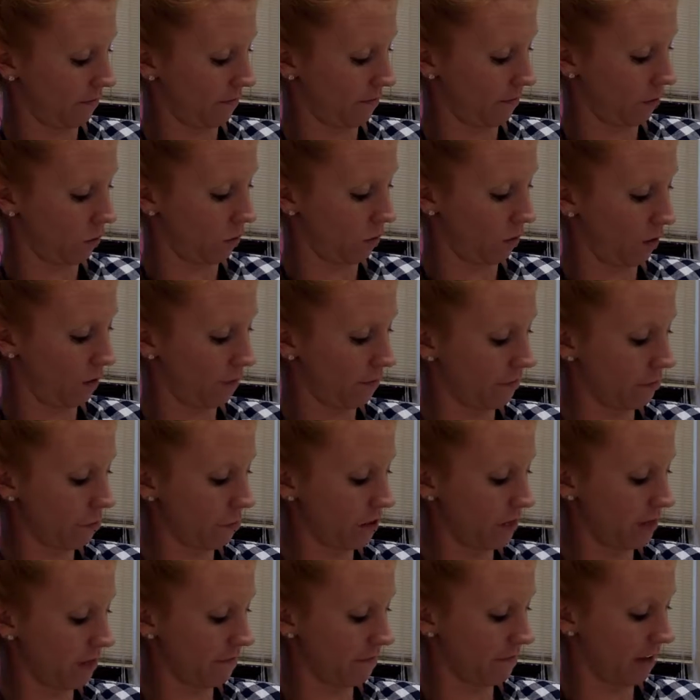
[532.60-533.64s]

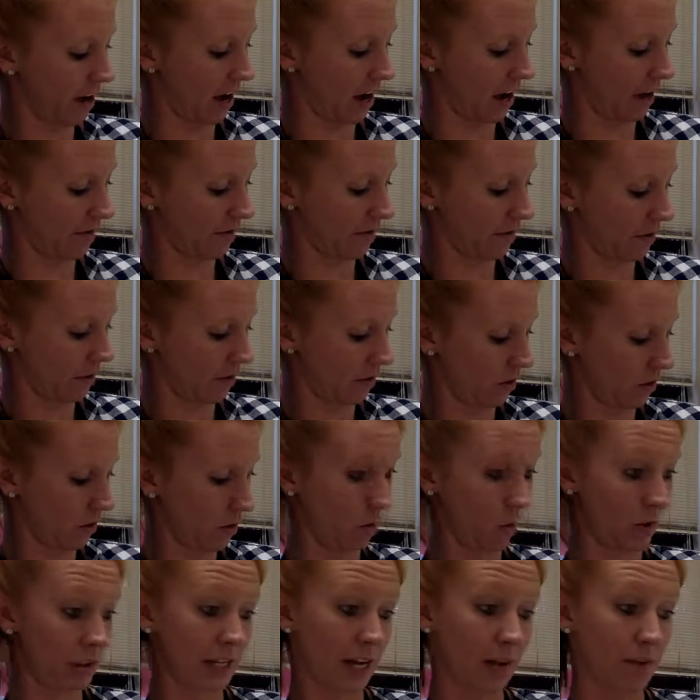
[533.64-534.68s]
4:45.
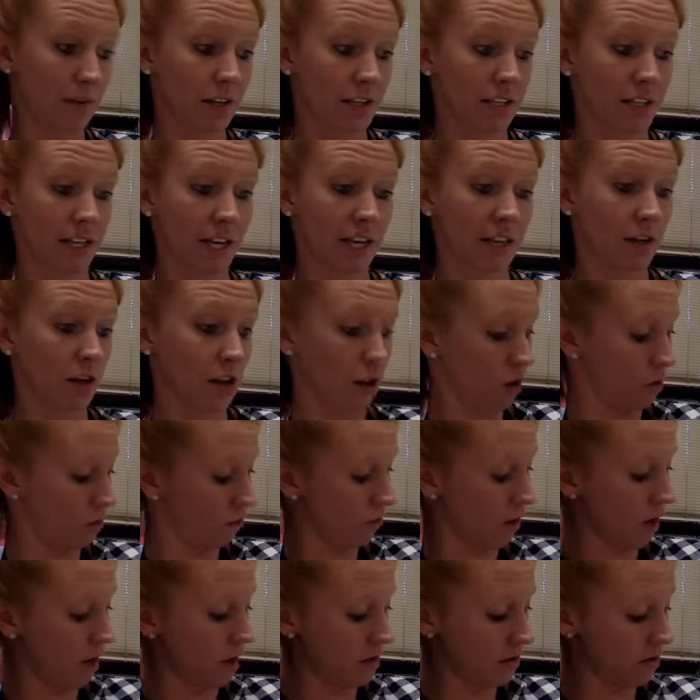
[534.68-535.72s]
What time does he hit the home
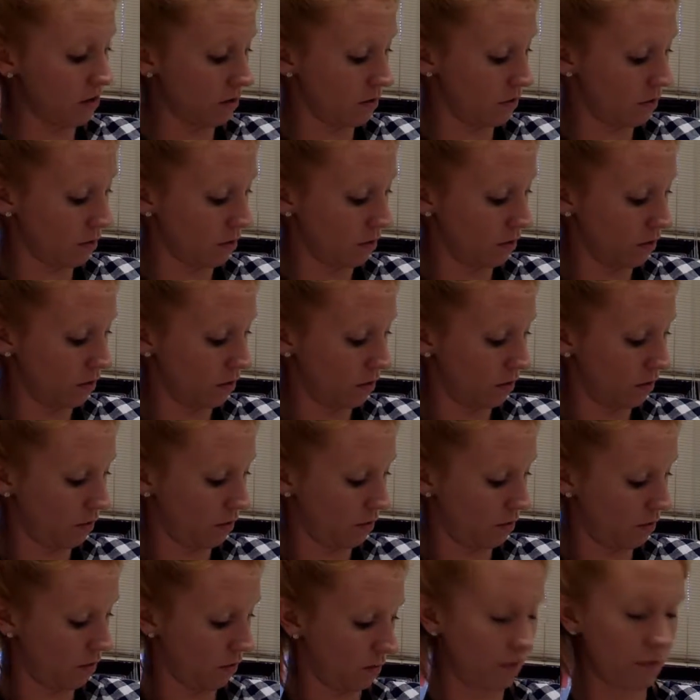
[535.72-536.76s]
run?
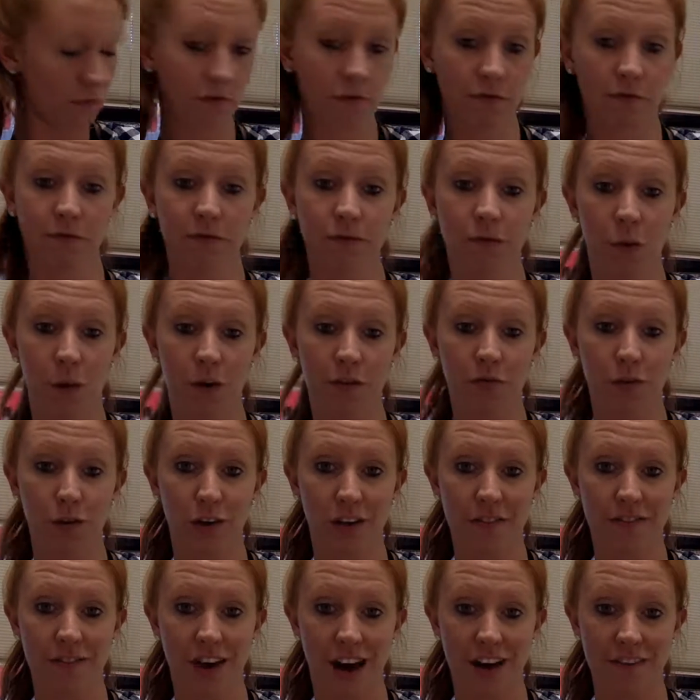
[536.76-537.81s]

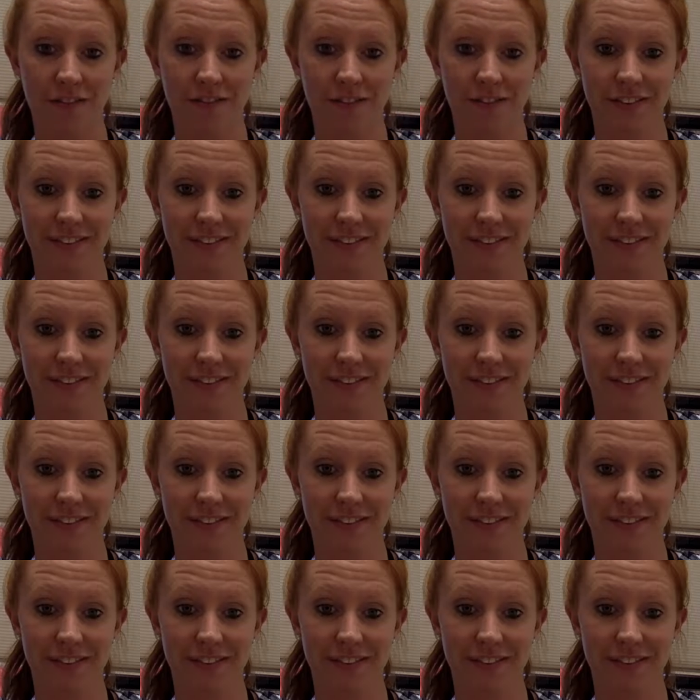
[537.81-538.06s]
4:45.